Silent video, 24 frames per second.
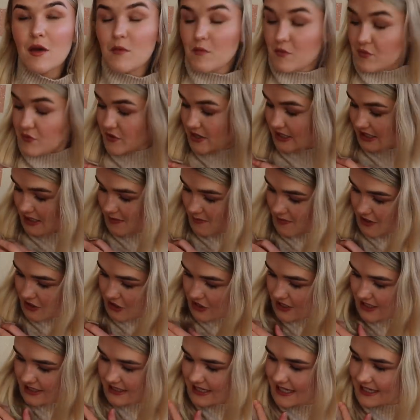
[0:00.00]
pretty much
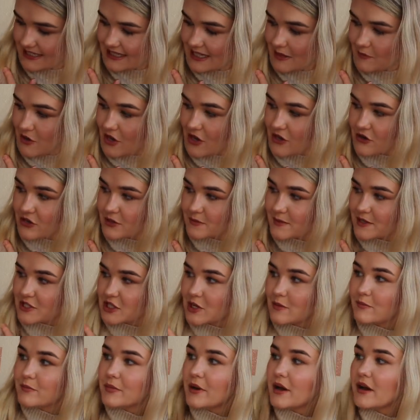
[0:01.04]
the exact same colour as my
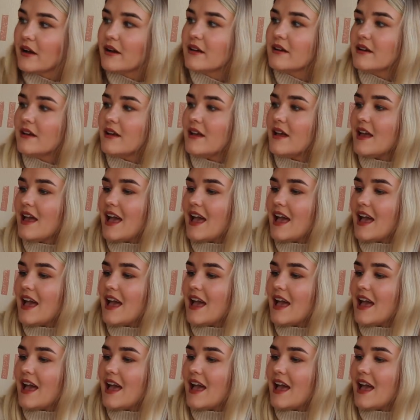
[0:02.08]
jumper.